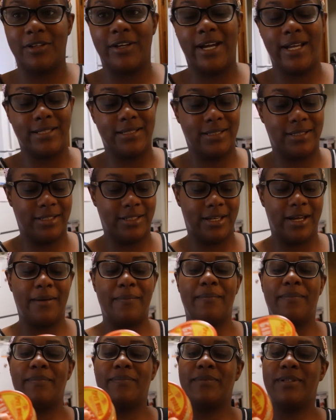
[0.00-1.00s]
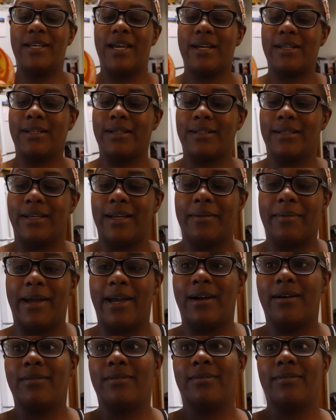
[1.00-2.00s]
you guys can, I'm
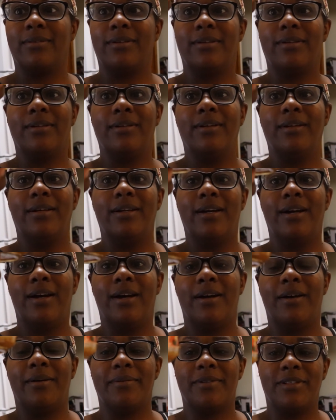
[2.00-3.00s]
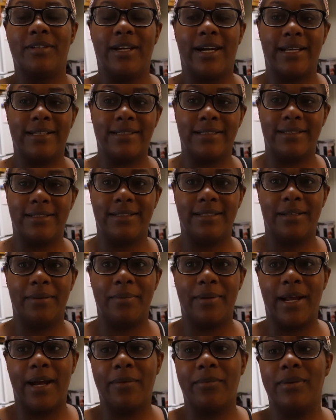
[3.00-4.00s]
out, so you guys can see,
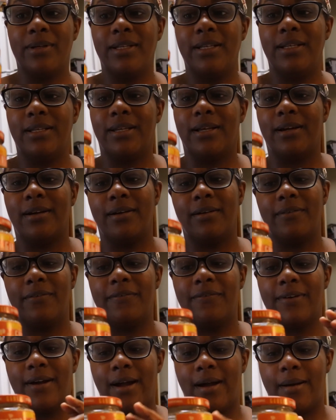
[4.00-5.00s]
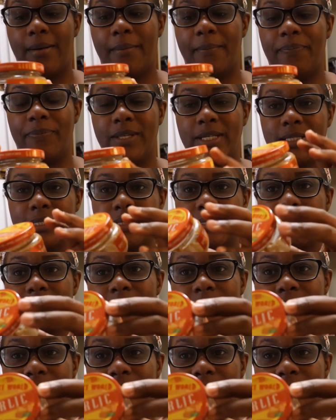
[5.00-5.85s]
but I really love this.